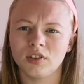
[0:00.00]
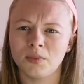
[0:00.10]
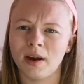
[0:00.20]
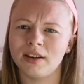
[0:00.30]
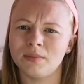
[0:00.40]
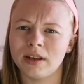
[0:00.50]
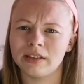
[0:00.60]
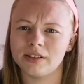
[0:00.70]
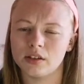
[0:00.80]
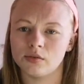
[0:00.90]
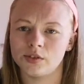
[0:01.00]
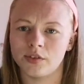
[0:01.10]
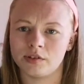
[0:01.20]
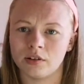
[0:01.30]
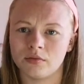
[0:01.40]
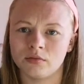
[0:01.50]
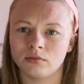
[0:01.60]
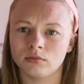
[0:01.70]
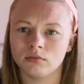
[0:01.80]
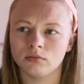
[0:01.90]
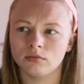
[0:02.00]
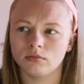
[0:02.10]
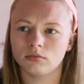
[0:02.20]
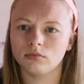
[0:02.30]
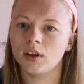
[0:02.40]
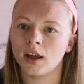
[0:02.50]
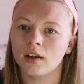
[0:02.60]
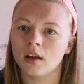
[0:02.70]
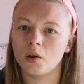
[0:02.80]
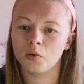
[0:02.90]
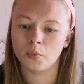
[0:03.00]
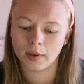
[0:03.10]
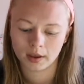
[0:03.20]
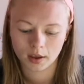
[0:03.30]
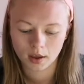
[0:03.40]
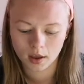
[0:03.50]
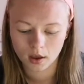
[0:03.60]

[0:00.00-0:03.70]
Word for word: independent means doing something your own. Yeah, I would be.